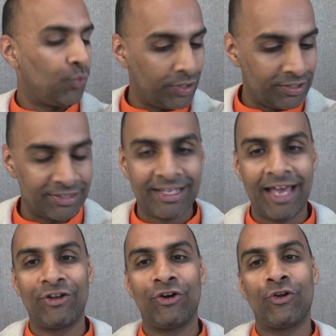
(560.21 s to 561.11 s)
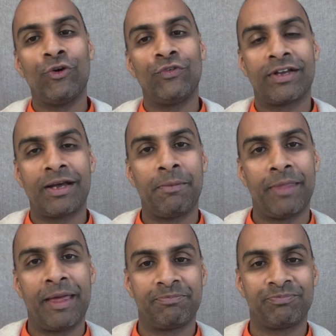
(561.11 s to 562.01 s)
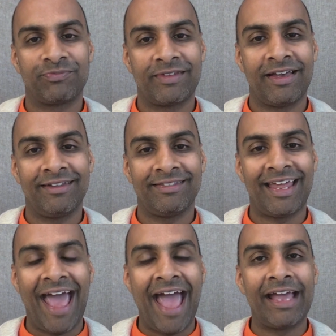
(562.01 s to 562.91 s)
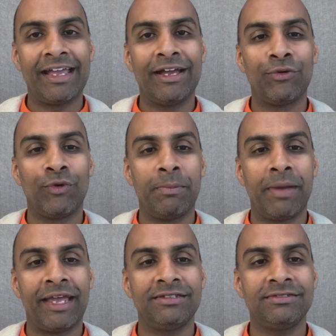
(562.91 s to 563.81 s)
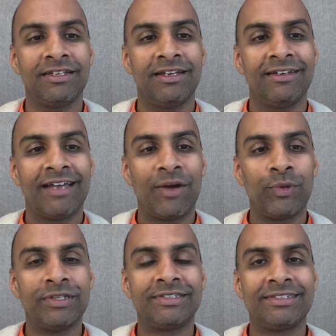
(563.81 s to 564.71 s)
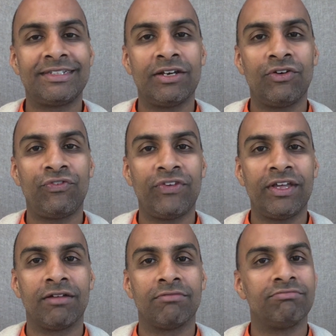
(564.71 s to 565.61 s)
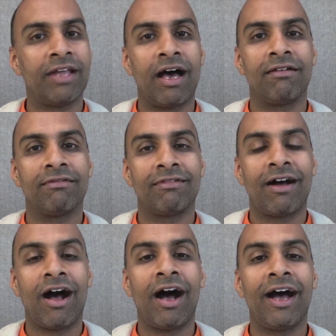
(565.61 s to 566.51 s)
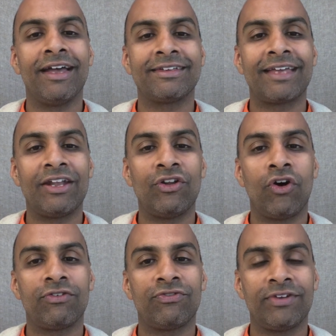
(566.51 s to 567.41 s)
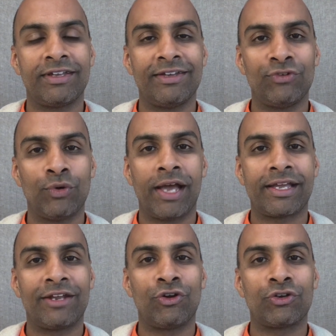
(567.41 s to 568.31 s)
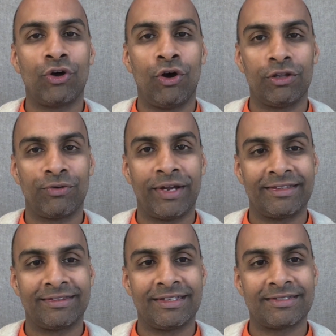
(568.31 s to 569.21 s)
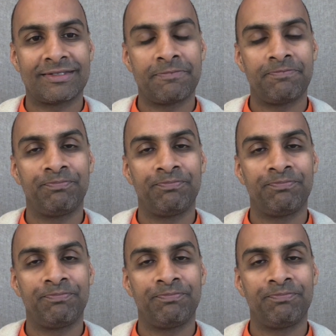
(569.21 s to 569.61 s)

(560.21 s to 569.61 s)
we just cannot overcome that. Yeah? That anger remains, and we still feel, nah, I cannot forgive you. I cannot tolerate this.